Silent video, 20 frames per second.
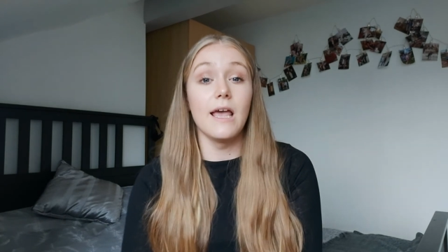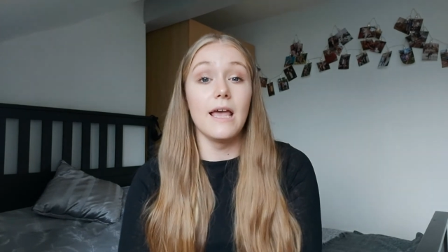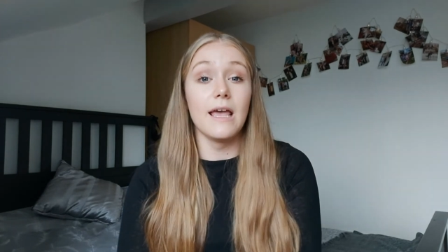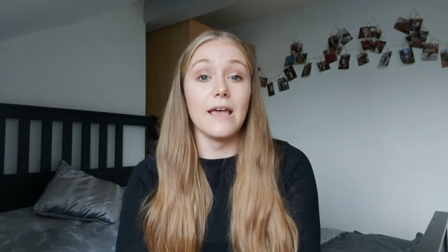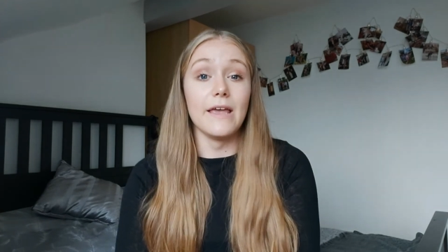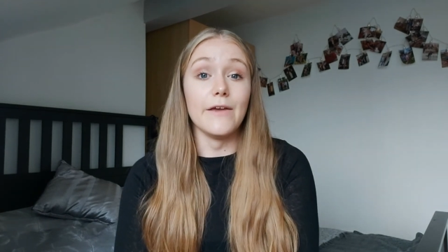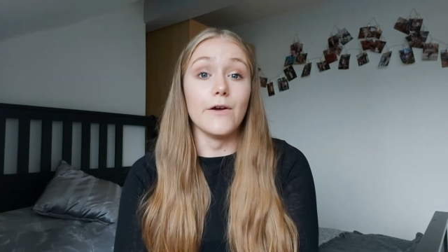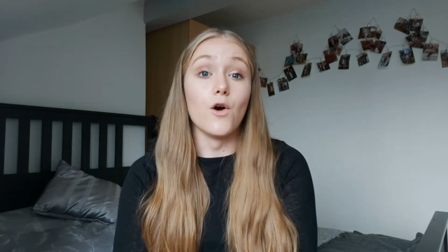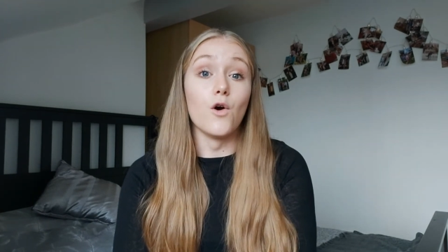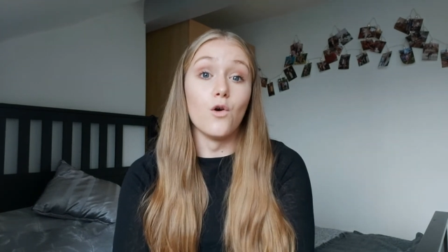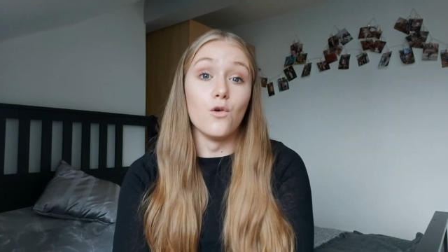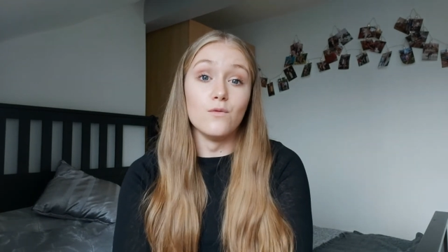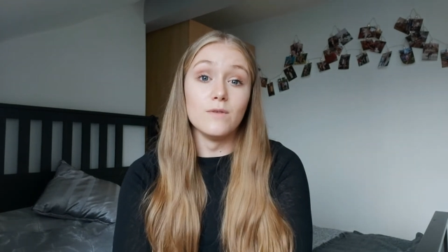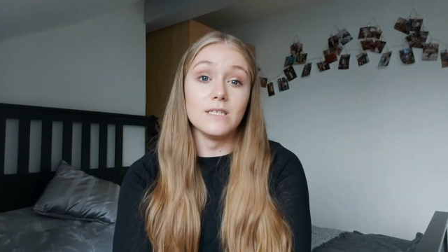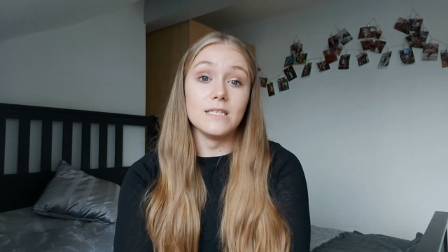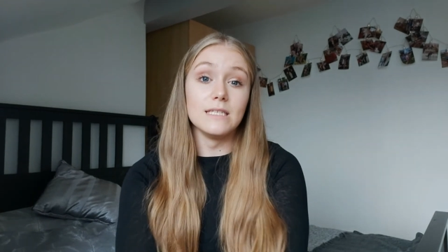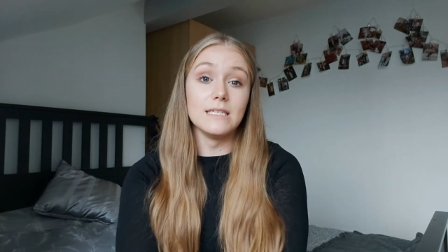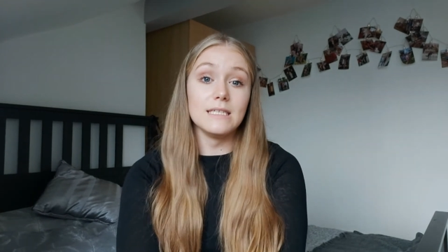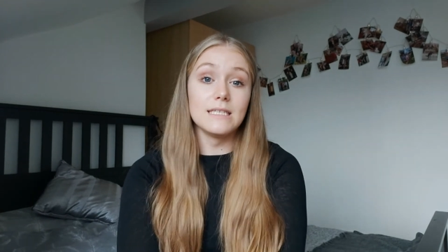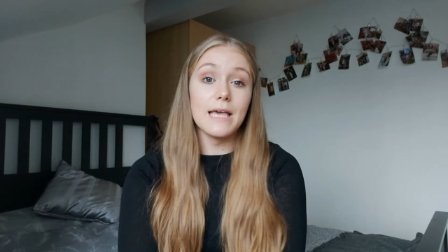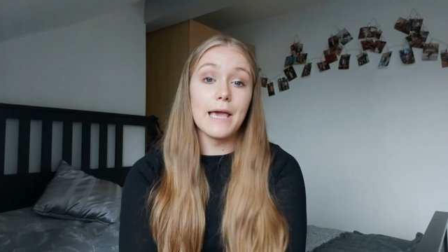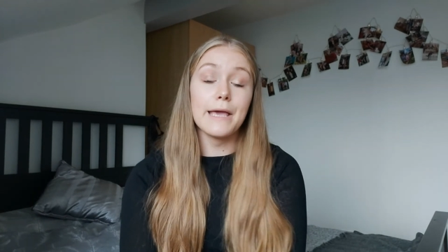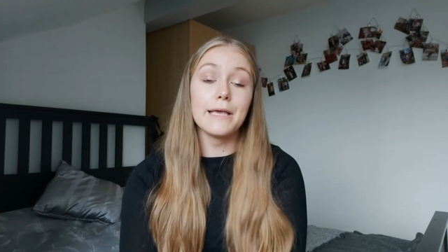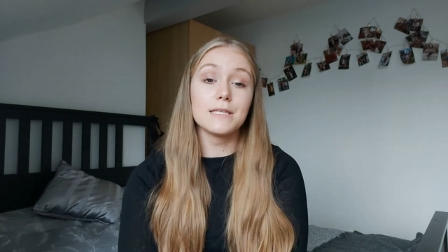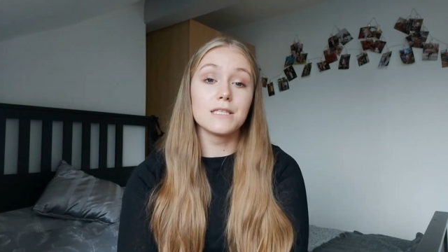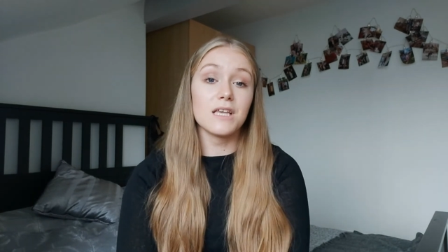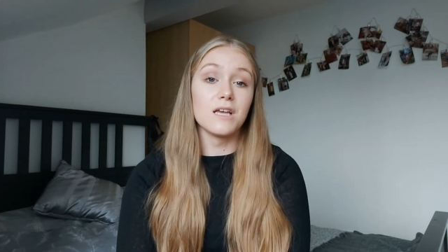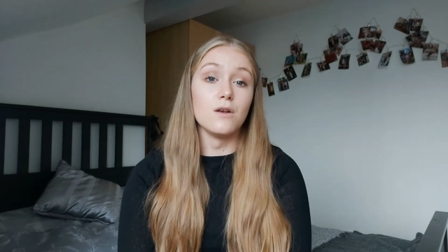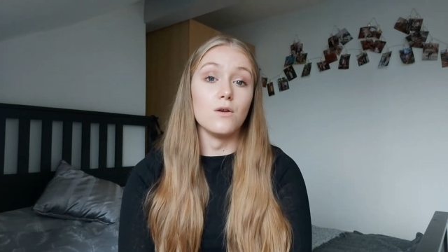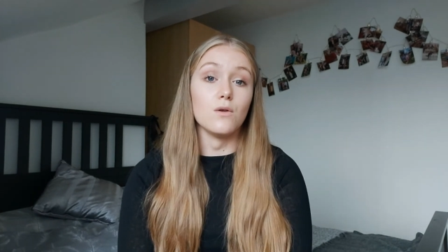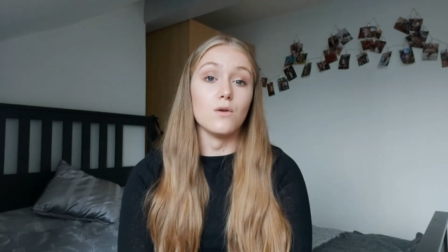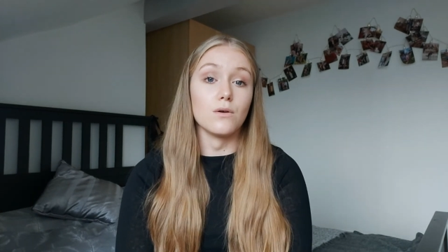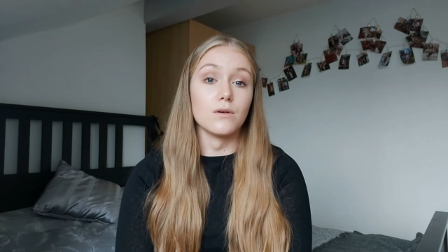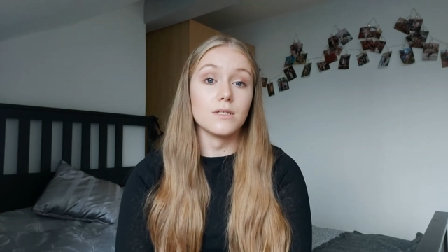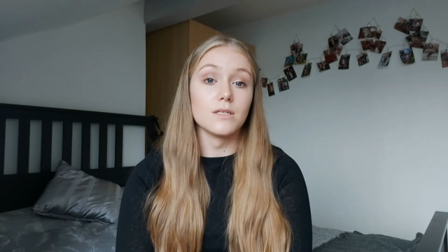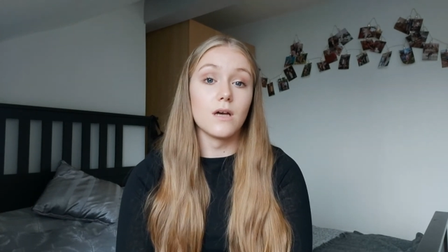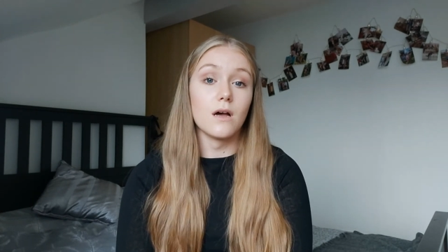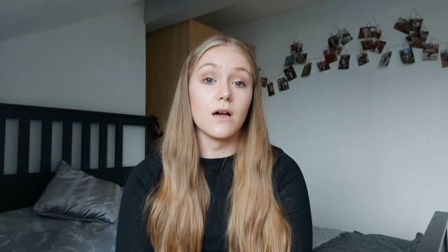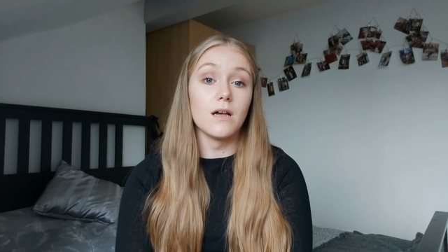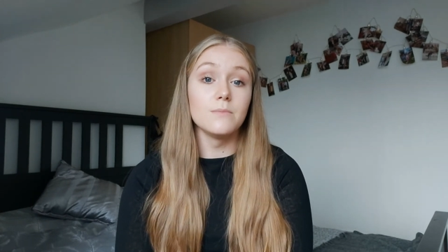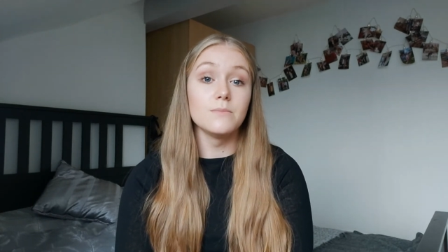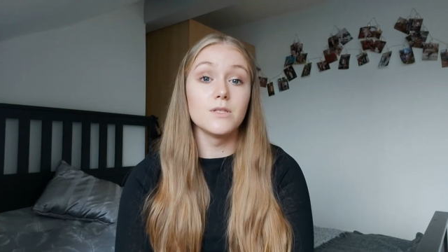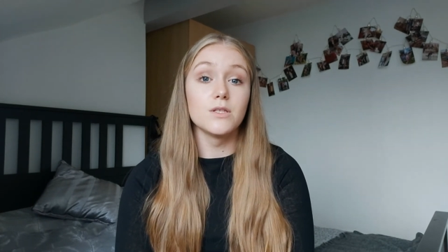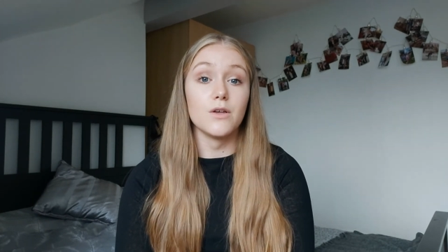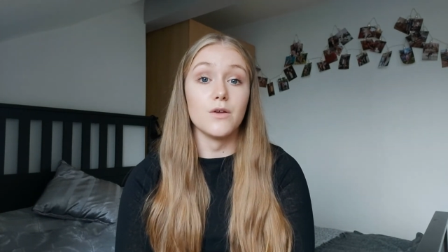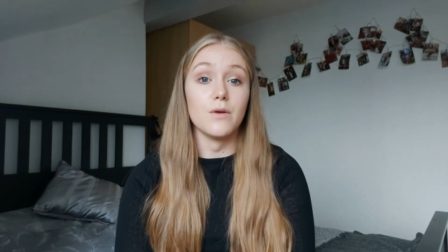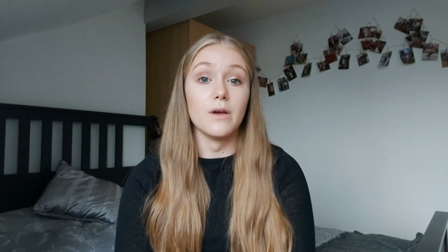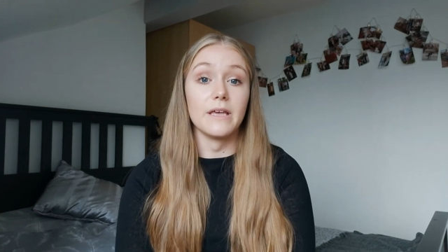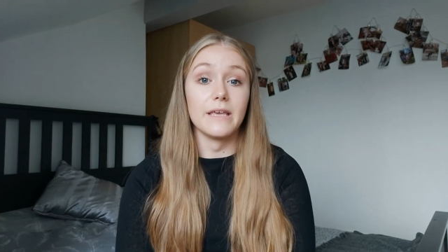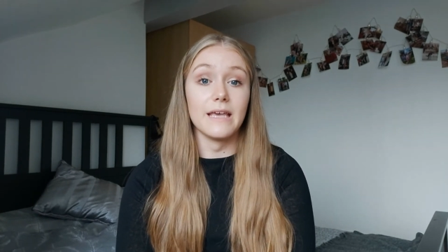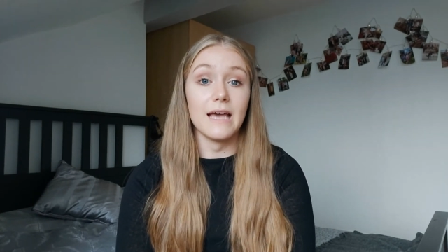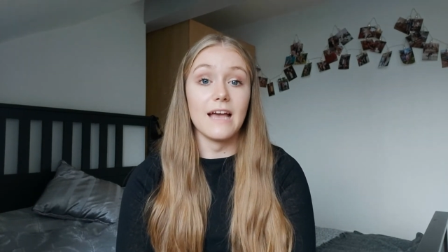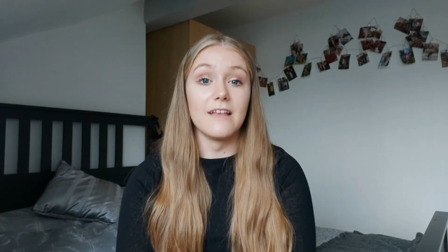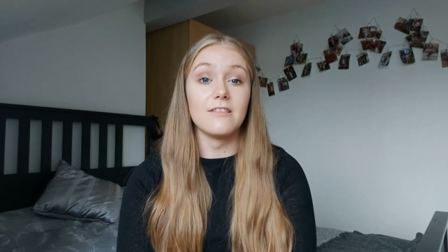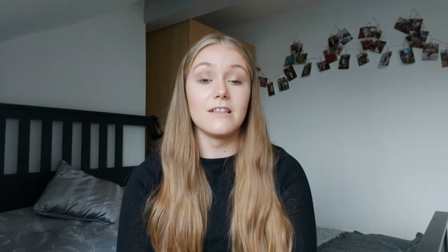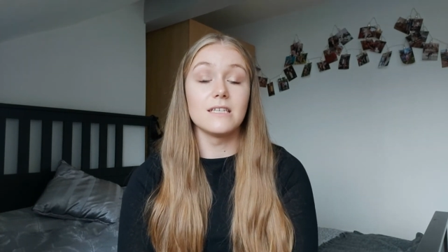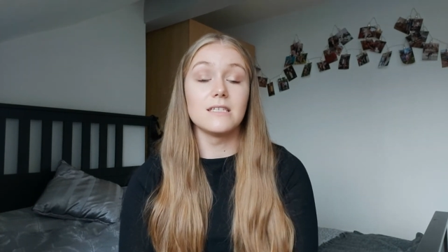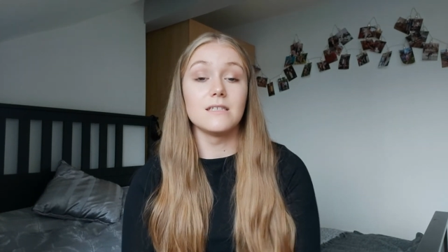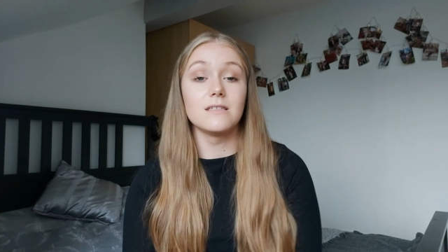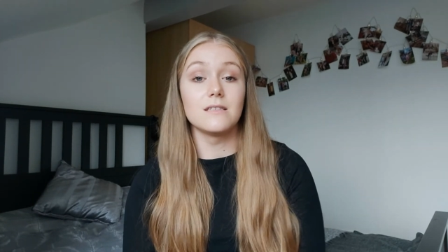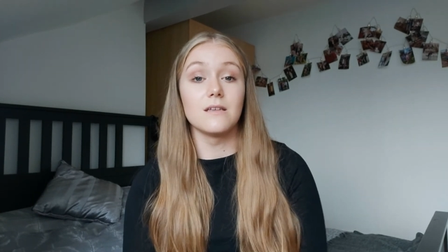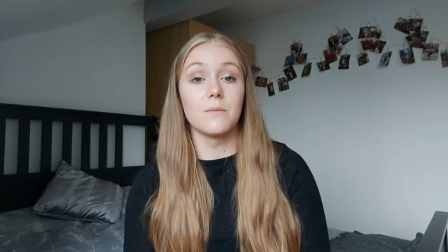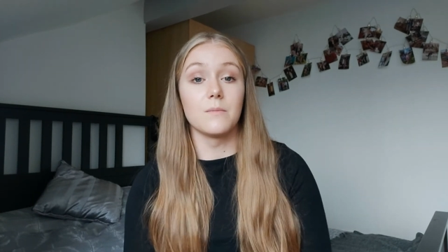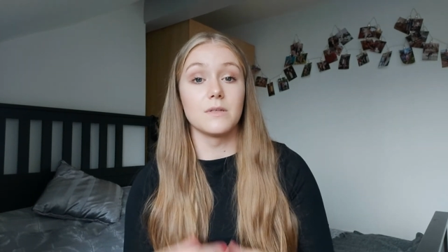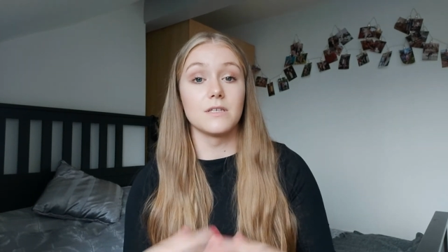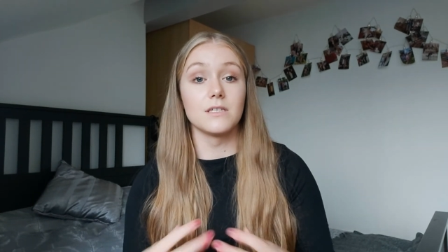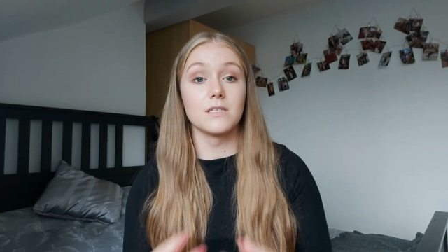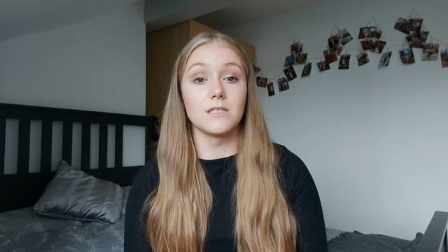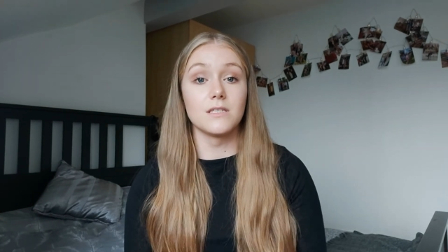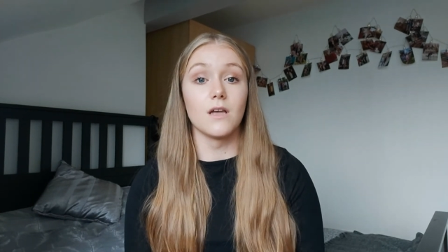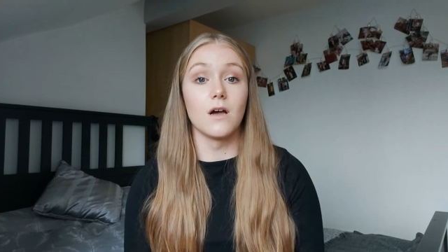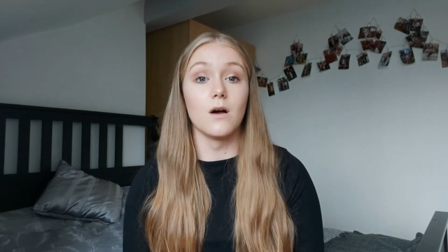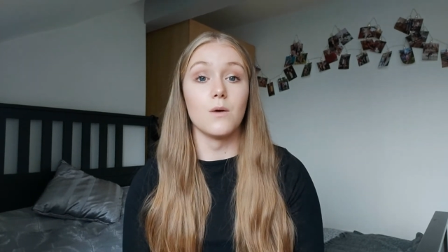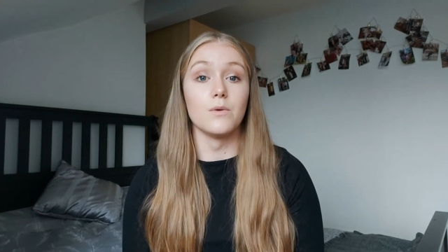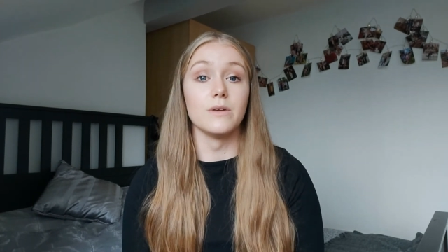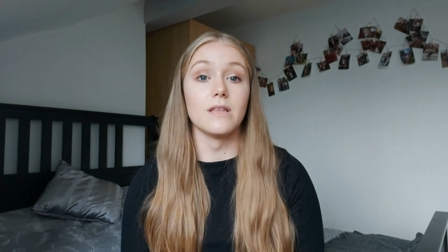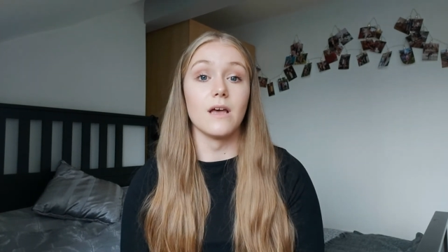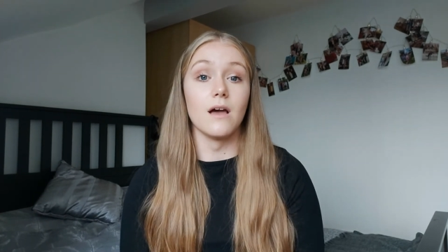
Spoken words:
It obviously takes a long time, so again, this is something to start with